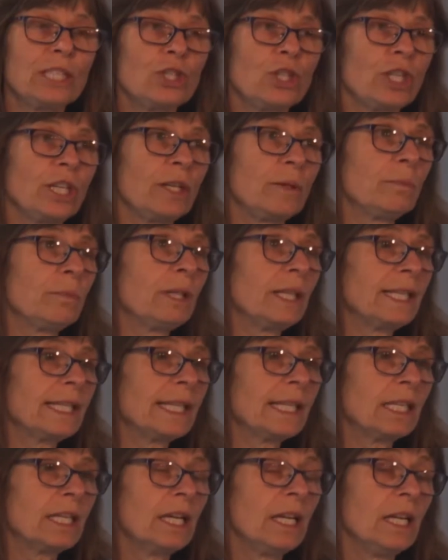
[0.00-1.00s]
cheap,
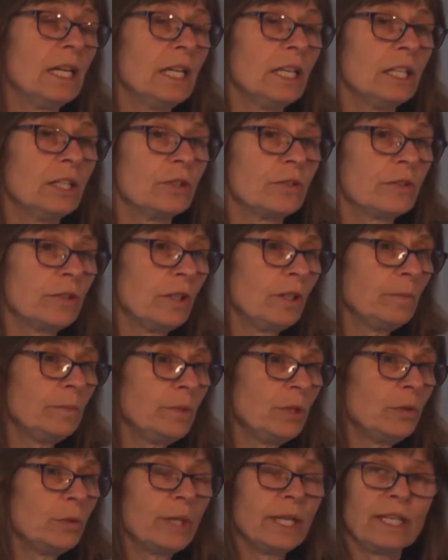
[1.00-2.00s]
like some
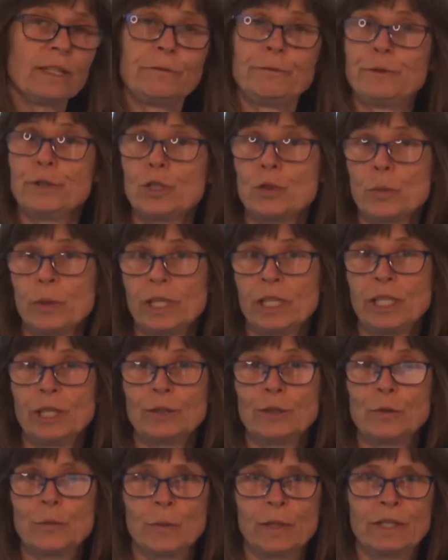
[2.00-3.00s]
you get for $20
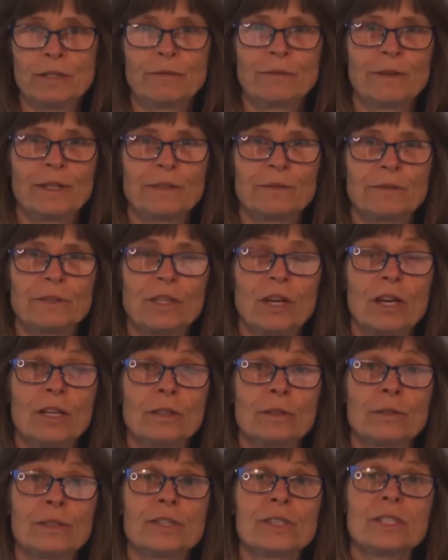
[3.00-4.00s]
or
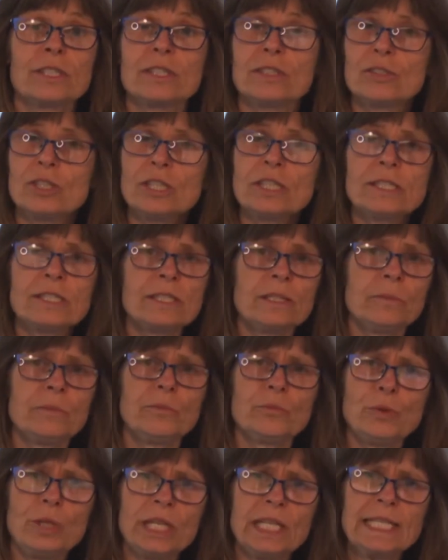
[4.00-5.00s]
$25, just
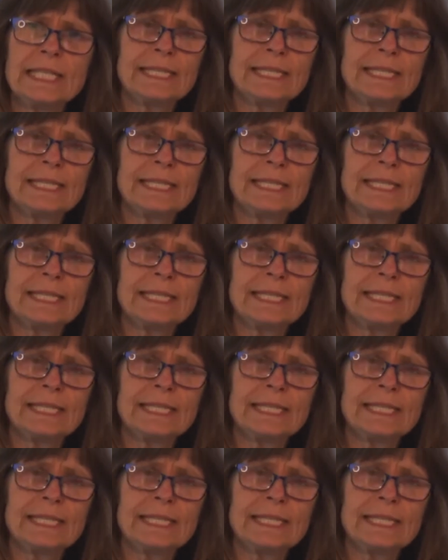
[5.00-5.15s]
some really